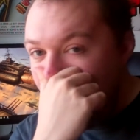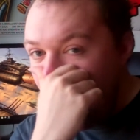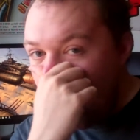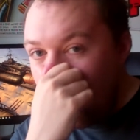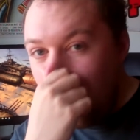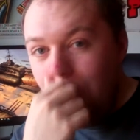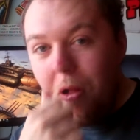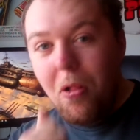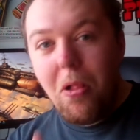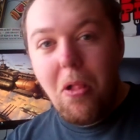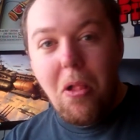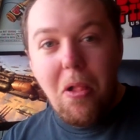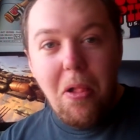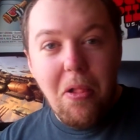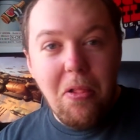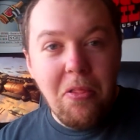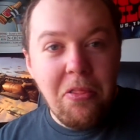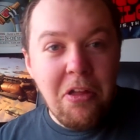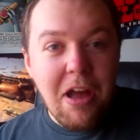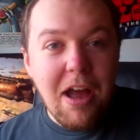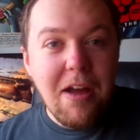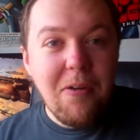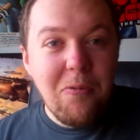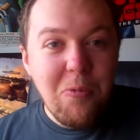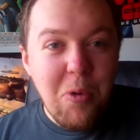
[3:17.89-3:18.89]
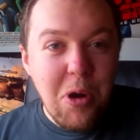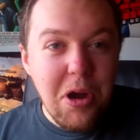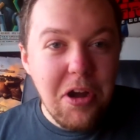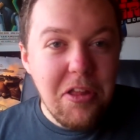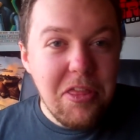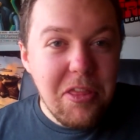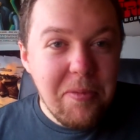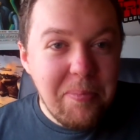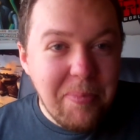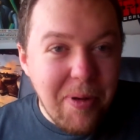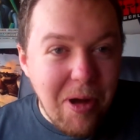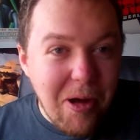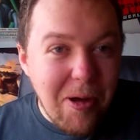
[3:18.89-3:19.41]
Well, that one at
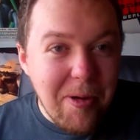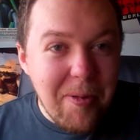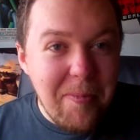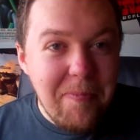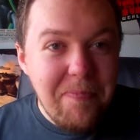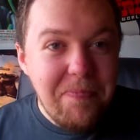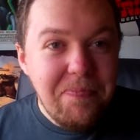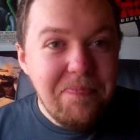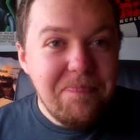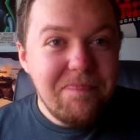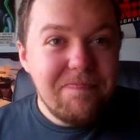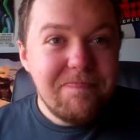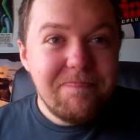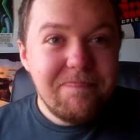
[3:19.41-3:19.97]
the bottom